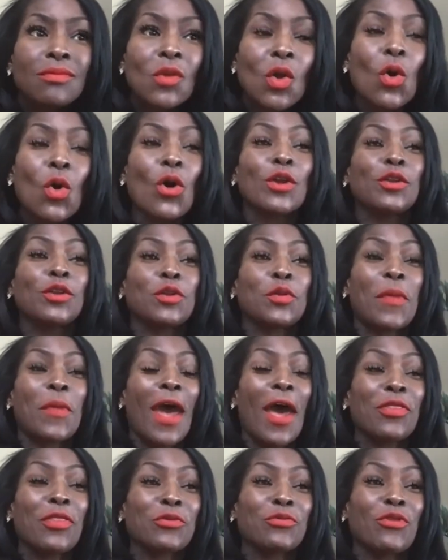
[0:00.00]
going to the
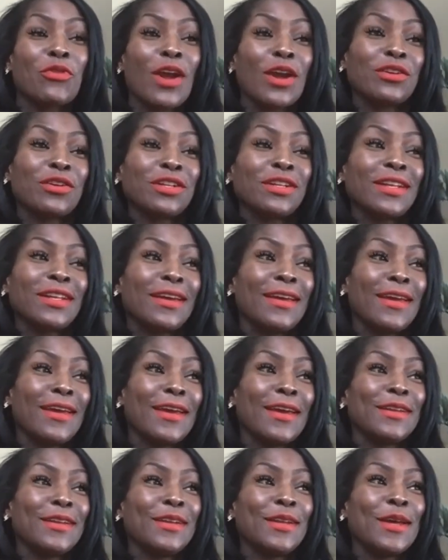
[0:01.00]
bathroom regularly, and